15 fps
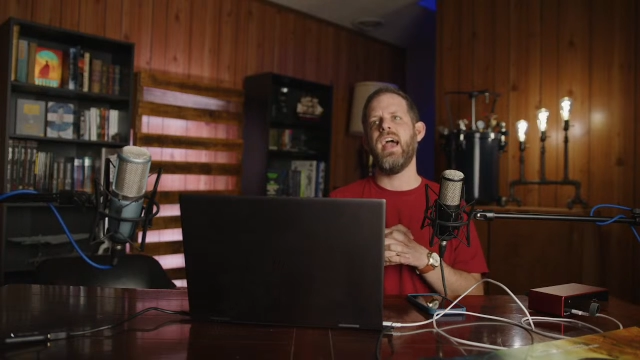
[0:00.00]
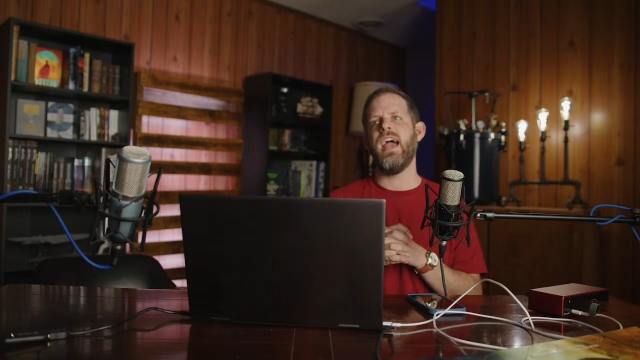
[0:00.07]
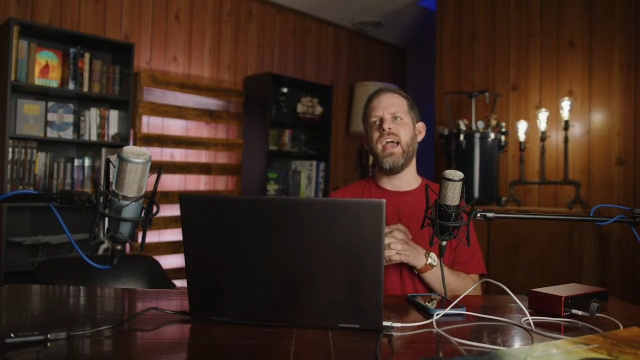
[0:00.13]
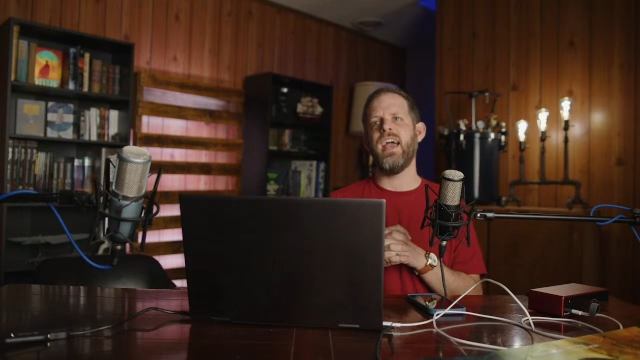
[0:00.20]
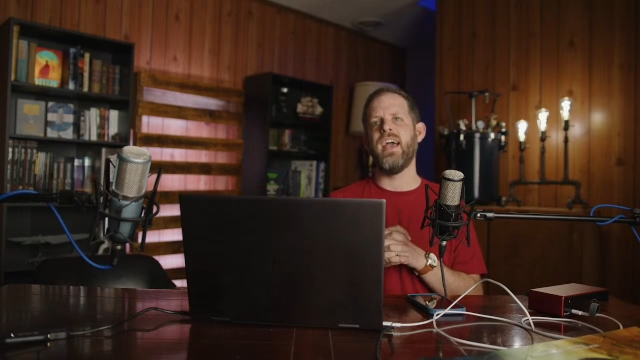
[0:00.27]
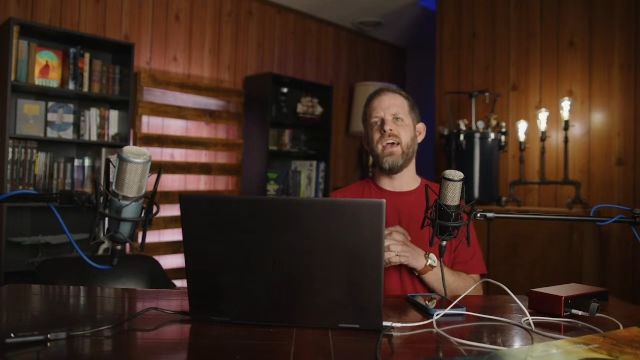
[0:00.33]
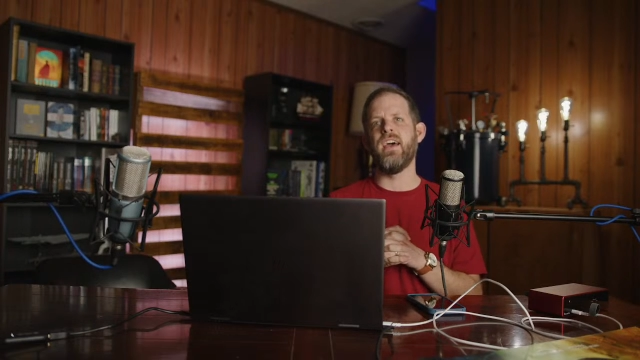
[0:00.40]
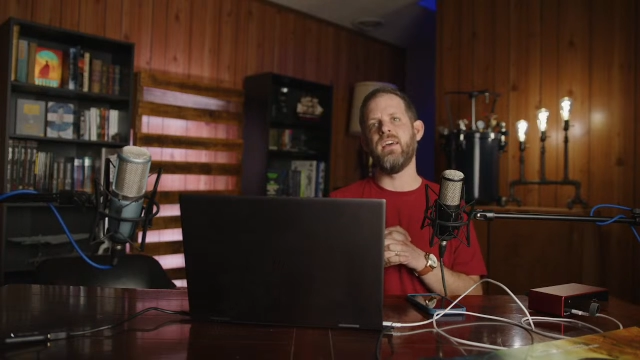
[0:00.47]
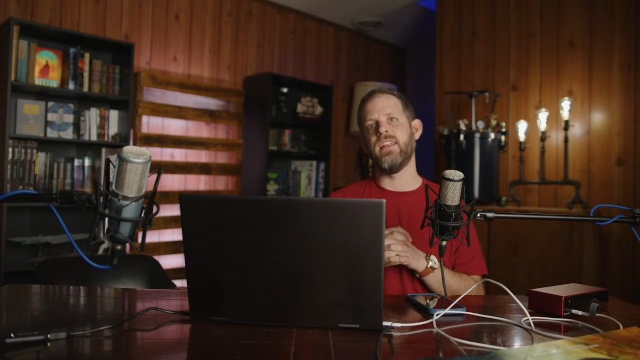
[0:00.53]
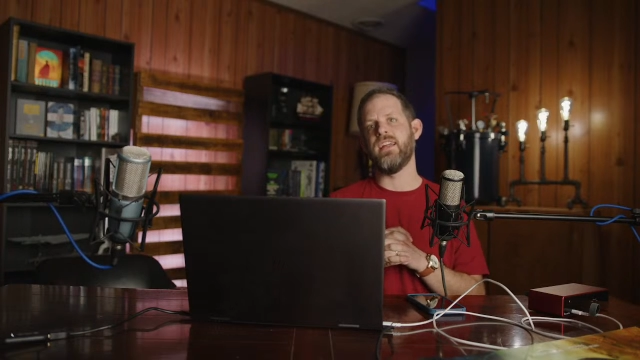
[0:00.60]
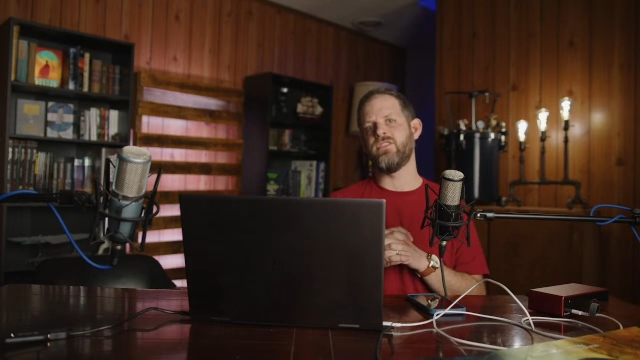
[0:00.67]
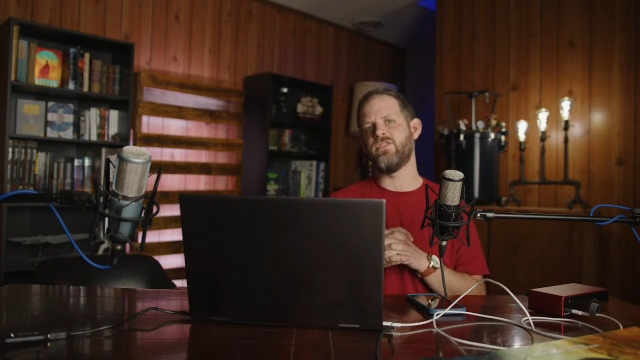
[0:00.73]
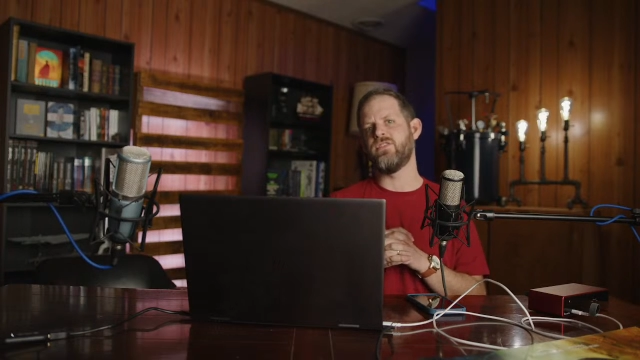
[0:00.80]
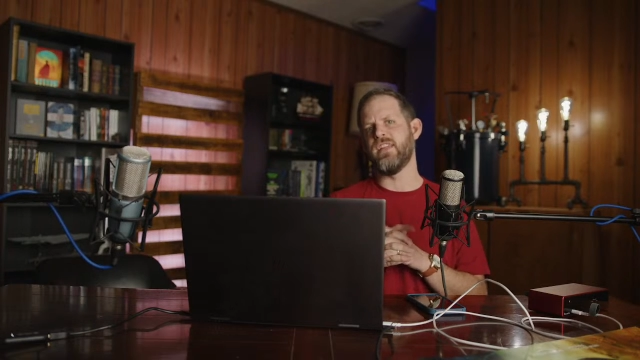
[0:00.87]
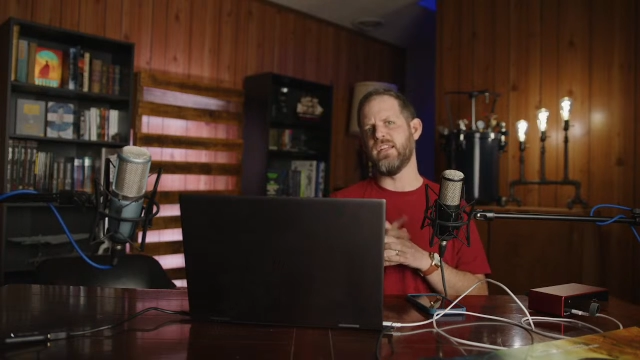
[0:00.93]
And
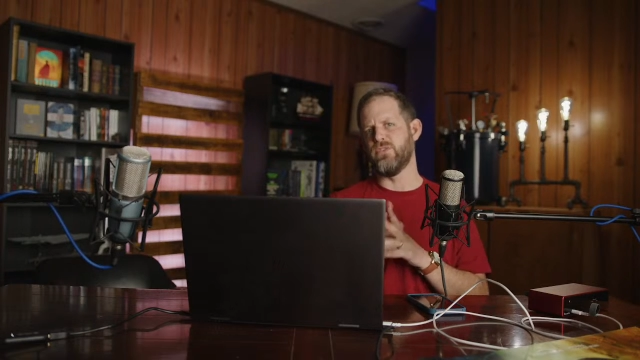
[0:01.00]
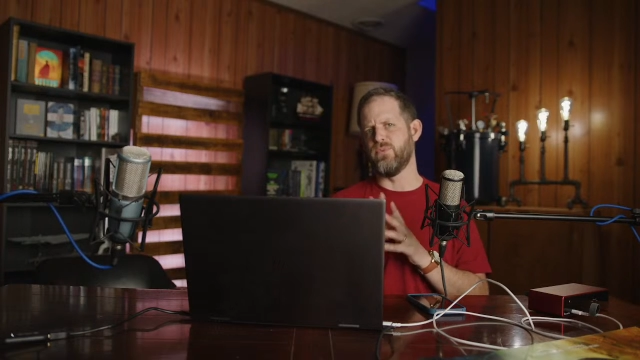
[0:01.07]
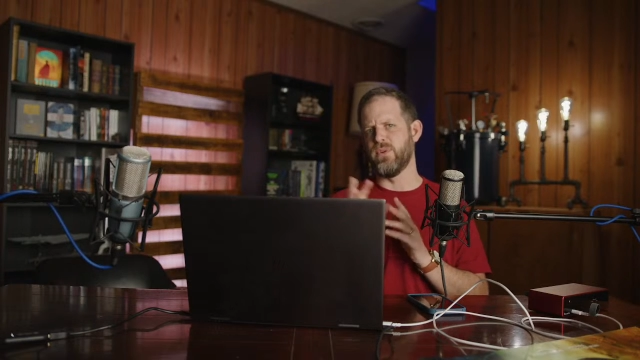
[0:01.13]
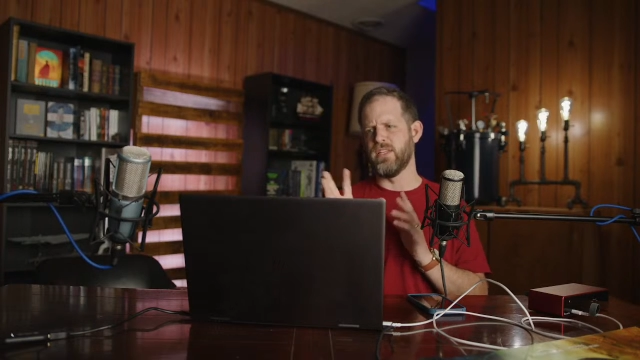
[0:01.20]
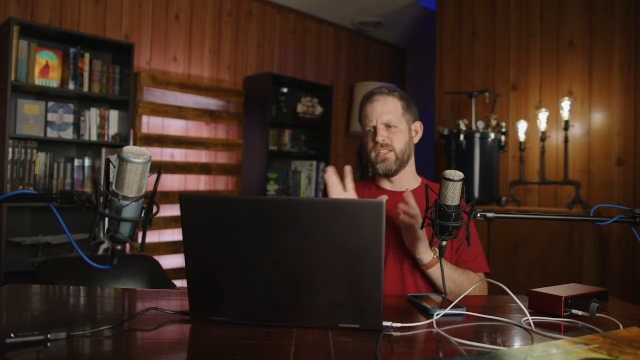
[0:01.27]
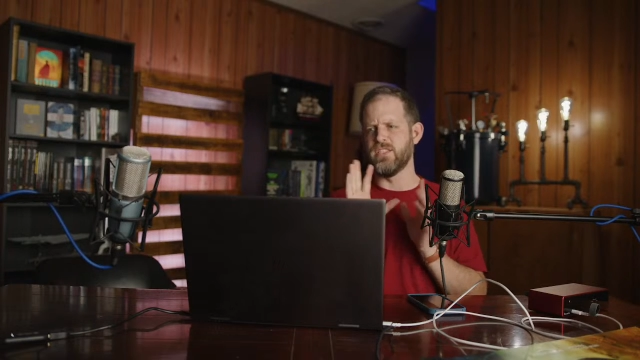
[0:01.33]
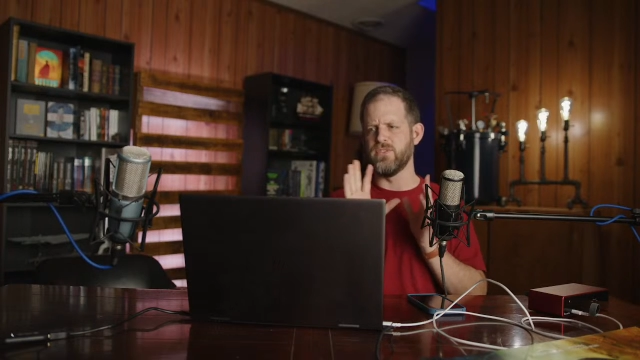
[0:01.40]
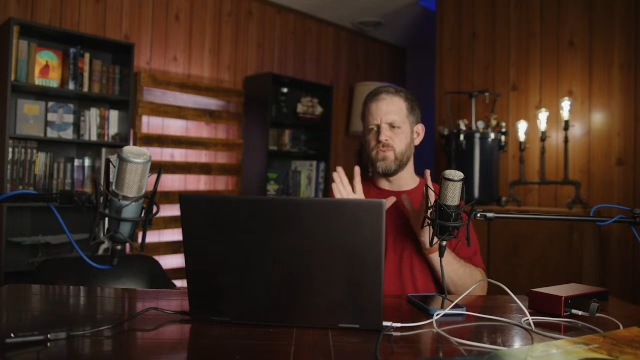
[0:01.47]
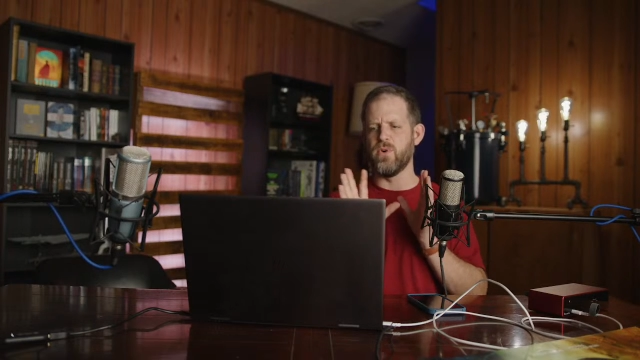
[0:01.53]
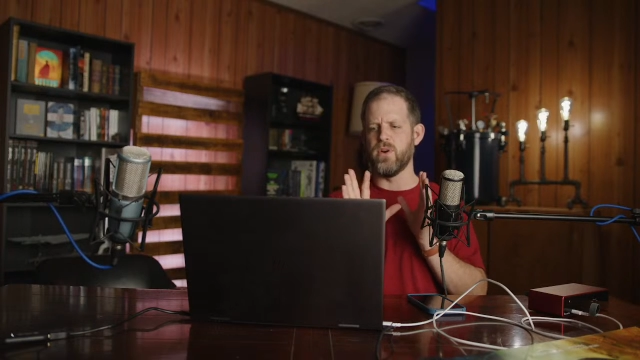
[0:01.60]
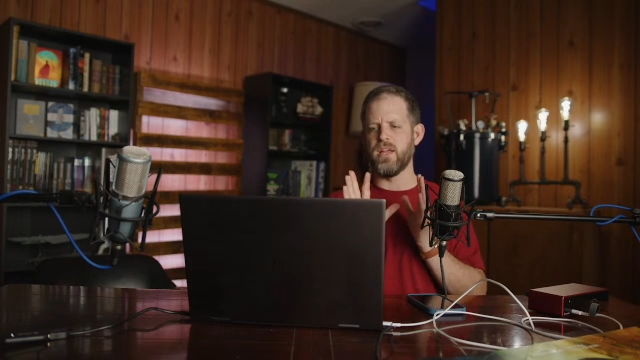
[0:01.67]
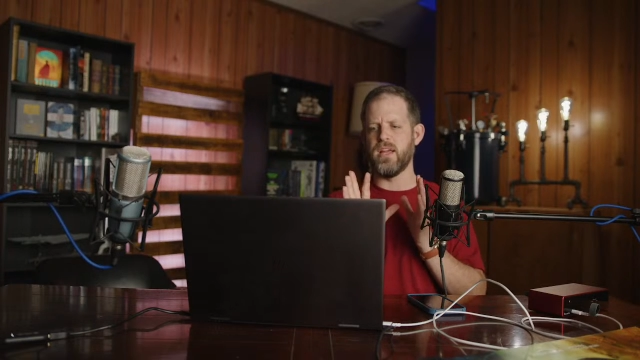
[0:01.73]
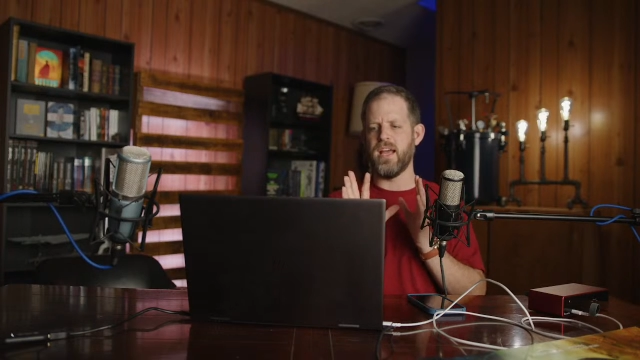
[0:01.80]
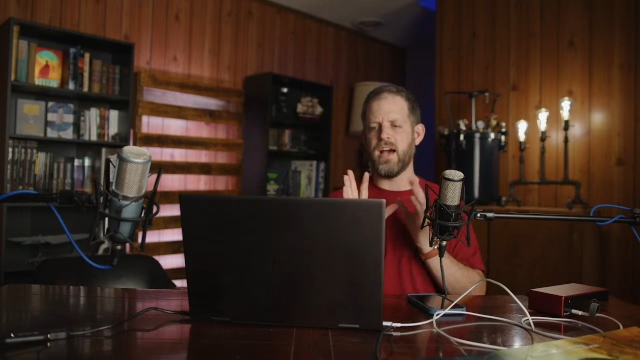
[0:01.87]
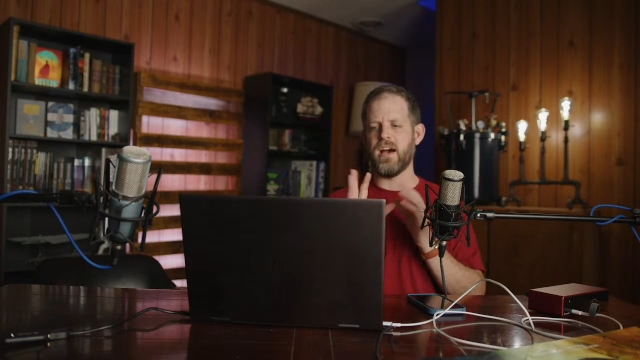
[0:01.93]
that's when this is
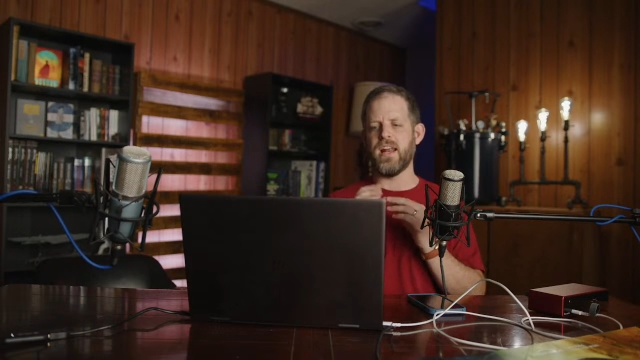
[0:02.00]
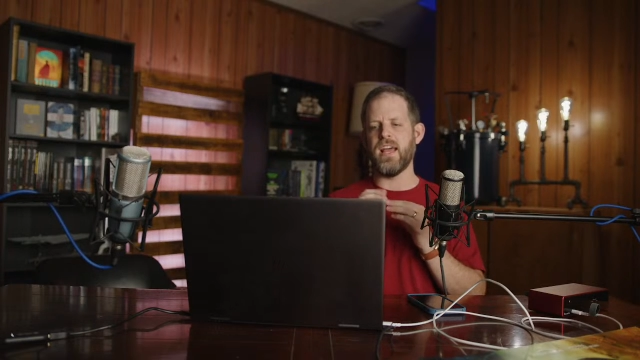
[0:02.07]
working out.